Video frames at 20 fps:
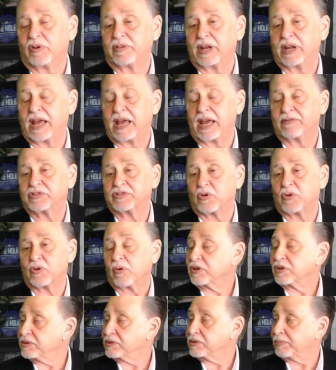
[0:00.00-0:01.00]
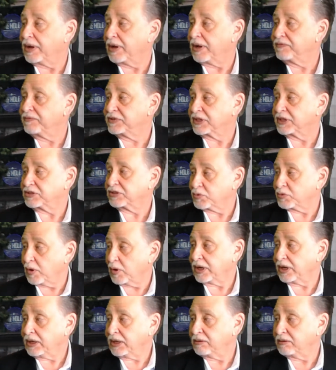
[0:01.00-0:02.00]
that have scores above
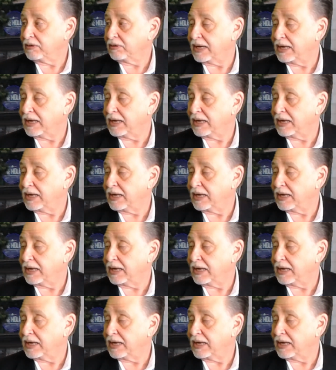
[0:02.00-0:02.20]
620.